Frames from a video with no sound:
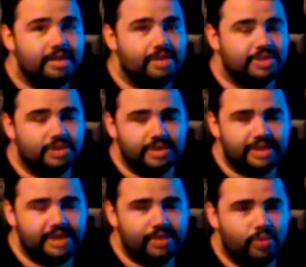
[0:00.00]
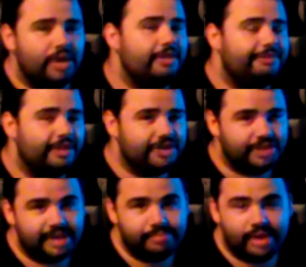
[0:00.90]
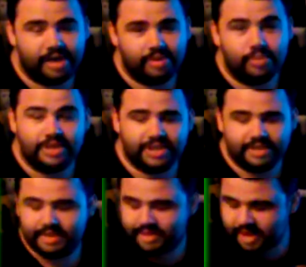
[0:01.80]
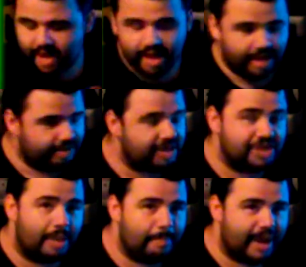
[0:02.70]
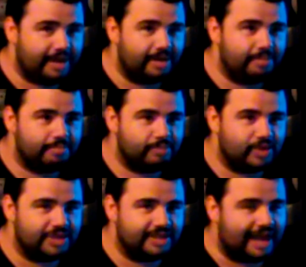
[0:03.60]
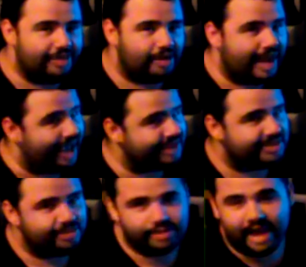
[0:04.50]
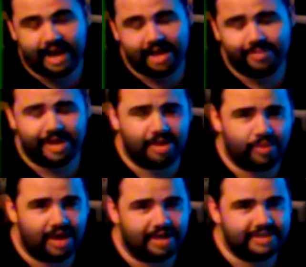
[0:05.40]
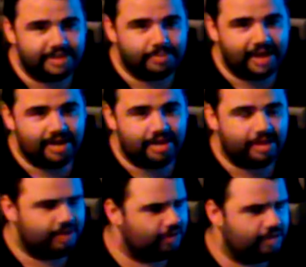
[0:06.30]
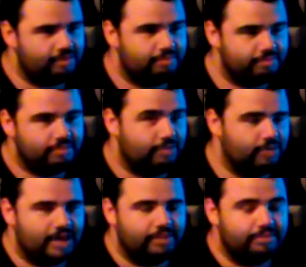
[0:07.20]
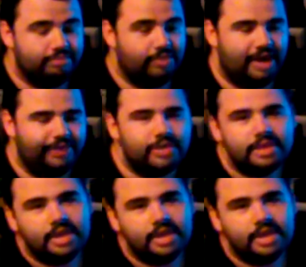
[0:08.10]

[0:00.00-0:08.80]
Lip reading: There's only one functioning button, which is the jump button, which is either X or A, depending on what console you play it on, or whatever.